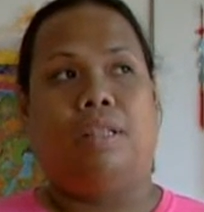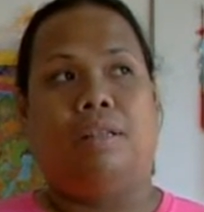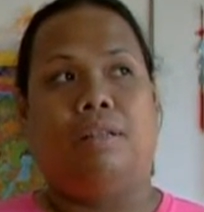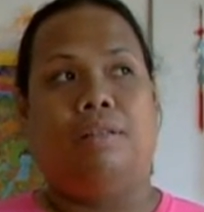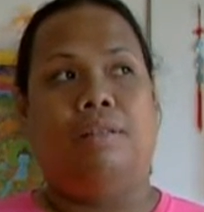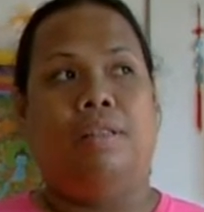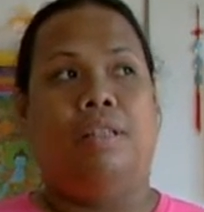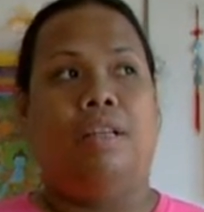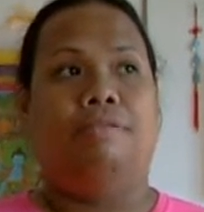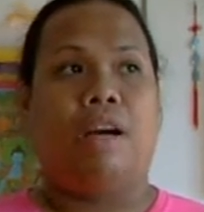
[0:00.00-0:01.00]
you know,
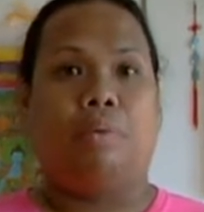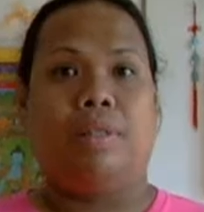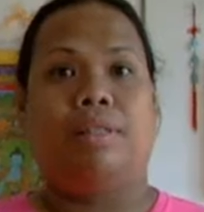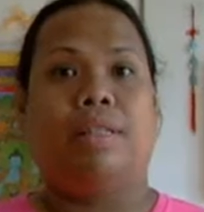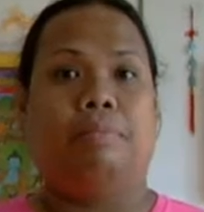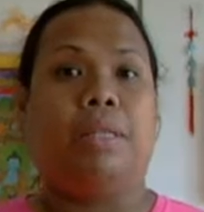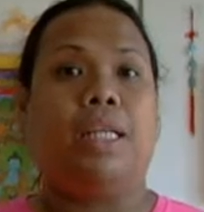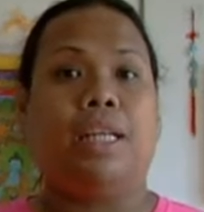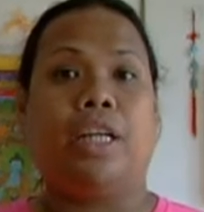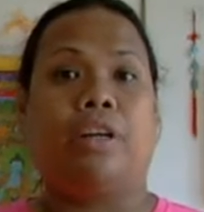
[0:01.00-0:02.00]
if I will still
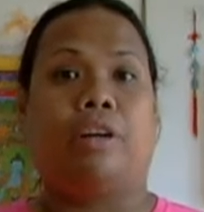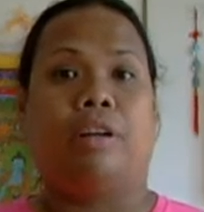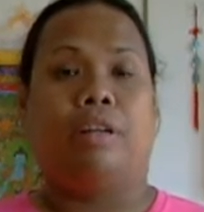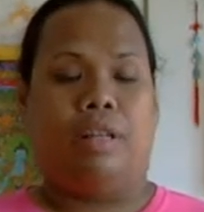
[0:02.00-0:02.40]
be here,